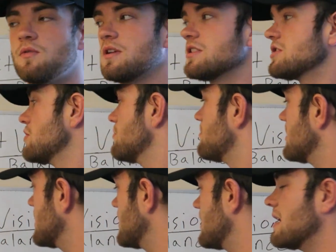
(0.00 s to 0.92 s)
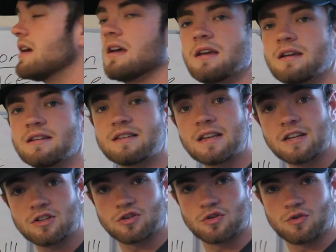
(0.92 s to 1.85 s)
you is to be
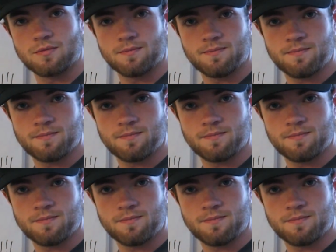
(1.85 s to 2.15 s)
intentional.